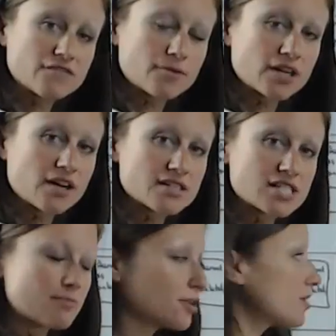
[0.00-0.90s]
from the
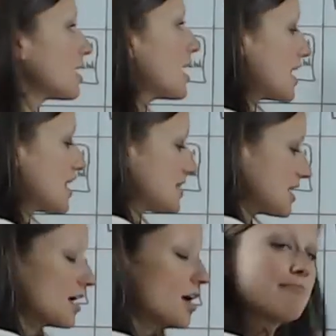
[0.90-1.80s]
customer and it's
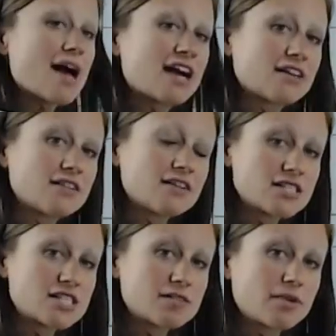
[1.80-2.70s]
ending up back at the
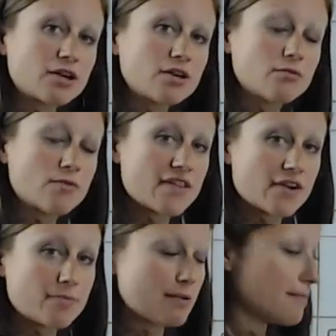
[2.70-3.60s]
customer, whether
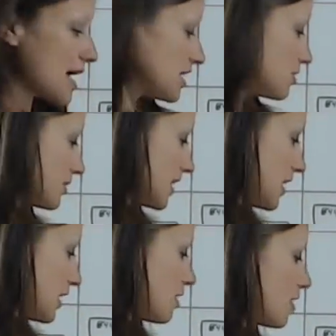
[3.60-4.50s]
it be
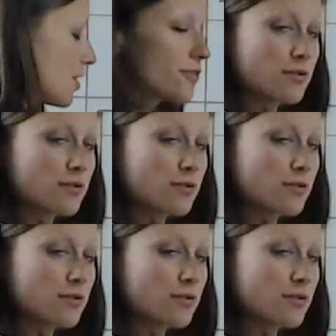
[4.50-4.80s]
manually, through